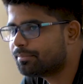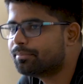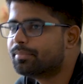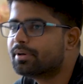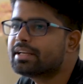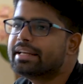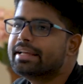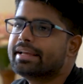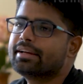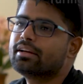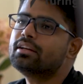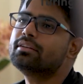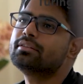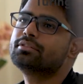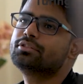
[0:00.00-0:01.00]
But
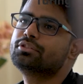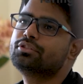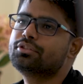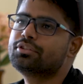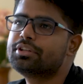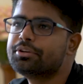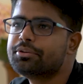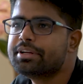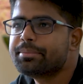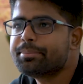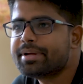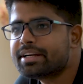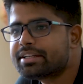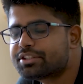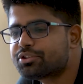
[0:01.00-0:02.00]
here, Turing
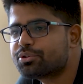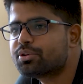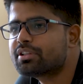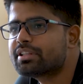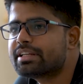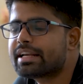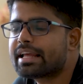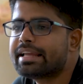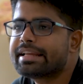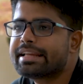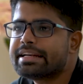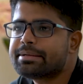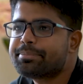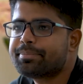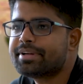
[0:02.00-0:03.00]
made sure that I
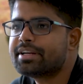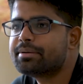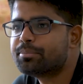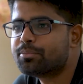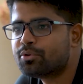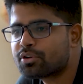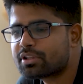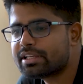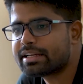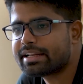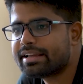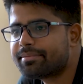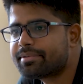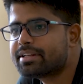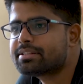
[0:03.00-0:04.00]
get paid more than
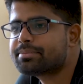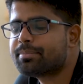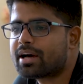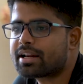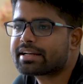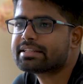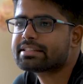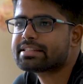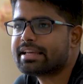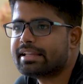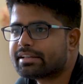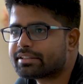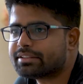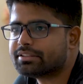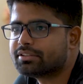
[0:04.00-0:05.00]
average market
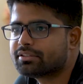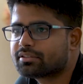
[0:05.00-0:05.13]
salary.